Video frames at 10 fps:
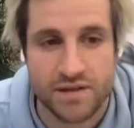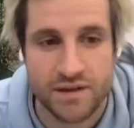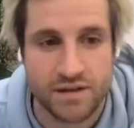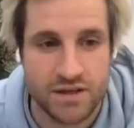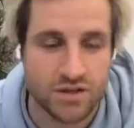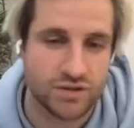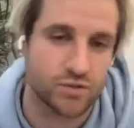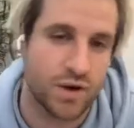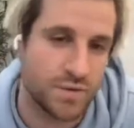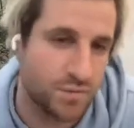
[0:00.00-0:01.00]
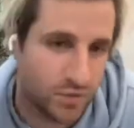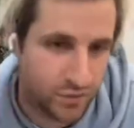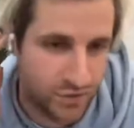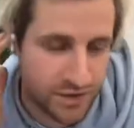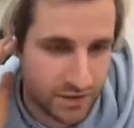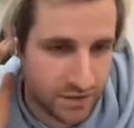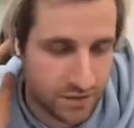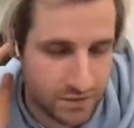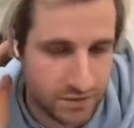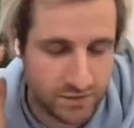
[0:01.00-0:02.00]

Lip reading: the conditions where people feel